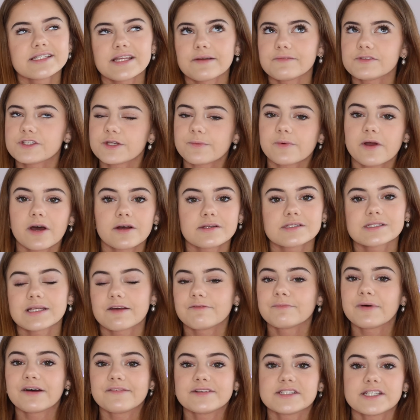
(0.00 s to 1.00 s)
7 Tube Girls,
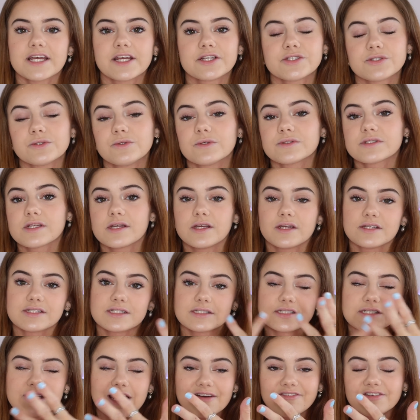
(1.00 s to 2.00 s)
7 Perfect Angels,
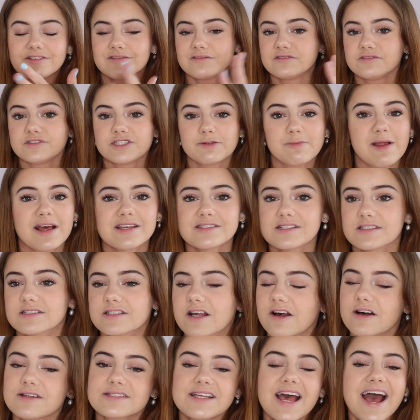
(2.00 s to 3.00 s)
7
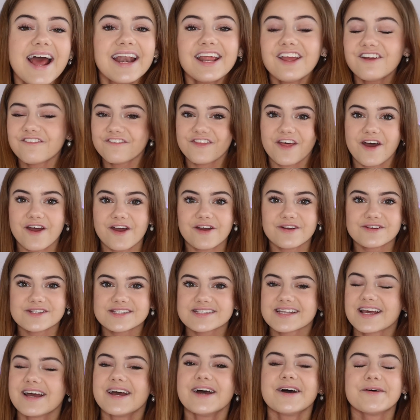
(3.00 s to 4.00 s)
Gymnastics Girls, any of
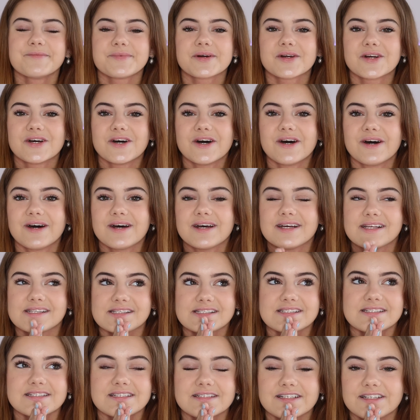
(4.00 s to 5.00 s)
those,
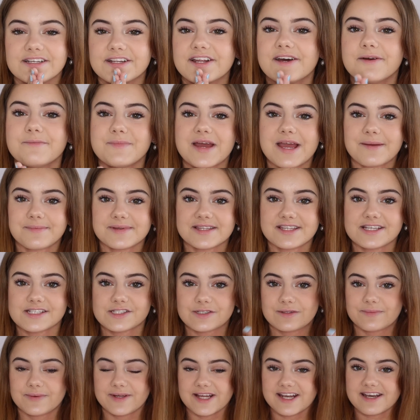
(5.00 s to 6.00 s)
because, you know, maybe
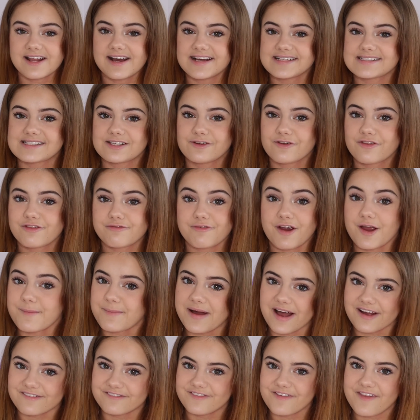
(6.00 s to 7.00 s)
this will be a nice little
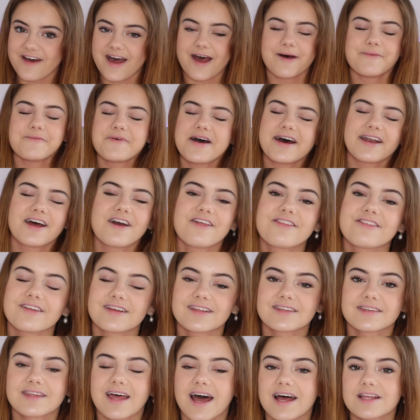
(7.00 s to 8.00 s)
throwback for them, and I
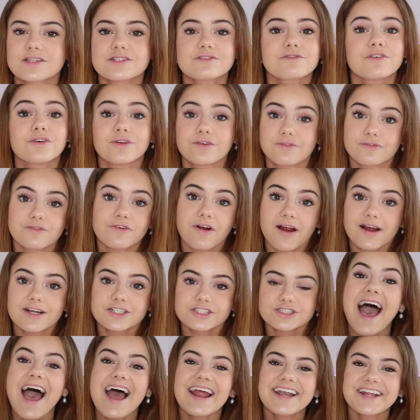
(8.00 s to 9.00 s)
think that's fun and
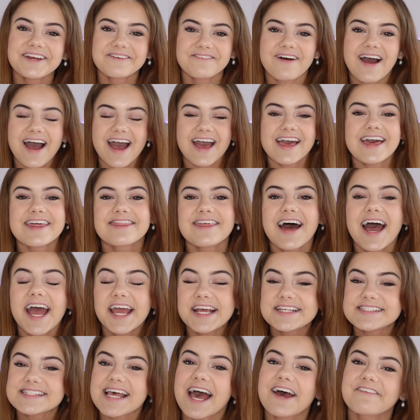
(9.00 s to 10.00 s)
fresh. Anyway,
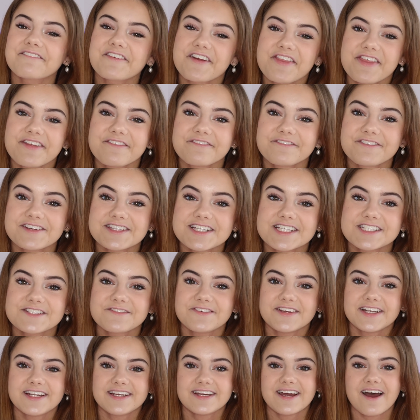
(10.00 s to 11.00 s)
that is everything for
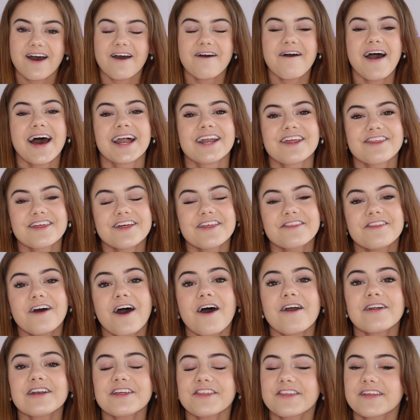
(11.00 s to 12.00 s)
this video, and I think
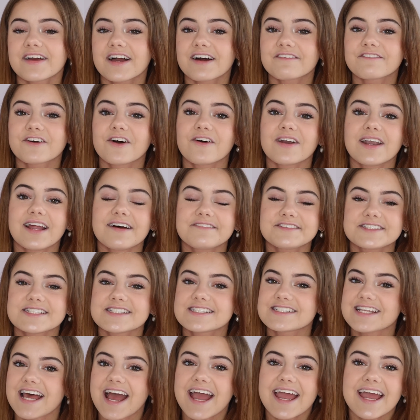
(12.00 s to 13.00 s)
the only thing I've got left
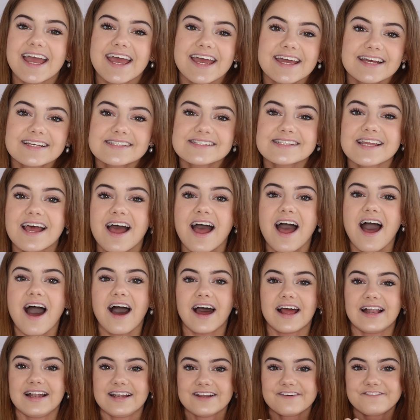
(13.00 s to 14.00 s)
to say is,
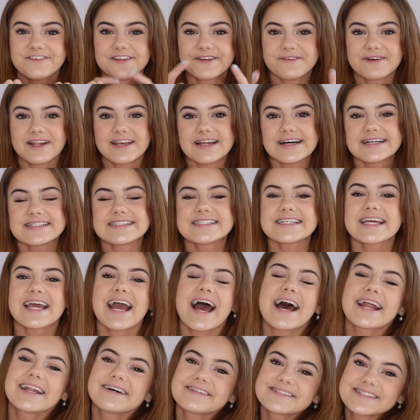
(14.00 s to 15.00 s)
I love you,
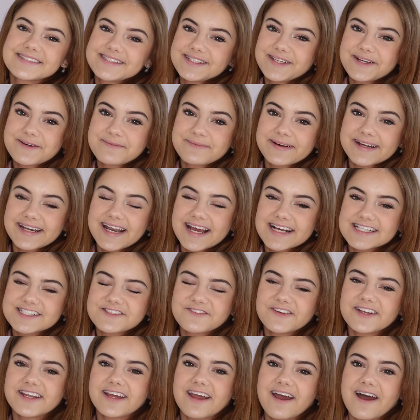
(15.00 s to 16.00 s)
Lottie, and I'll see you in my
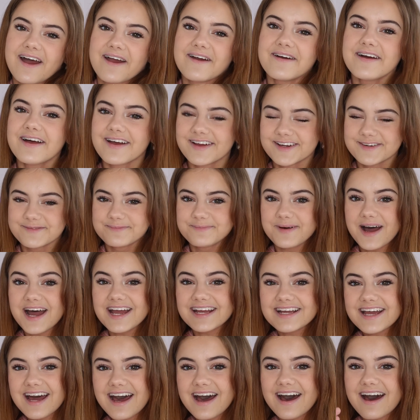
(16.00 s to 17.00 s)
next video.
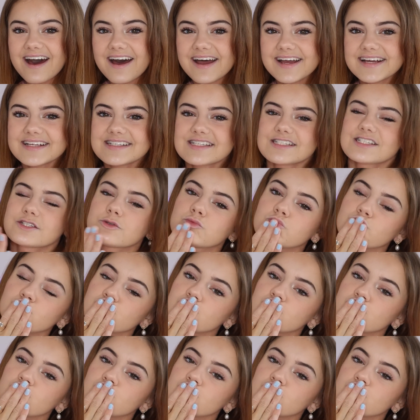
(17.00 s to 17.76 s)
Bye, guys!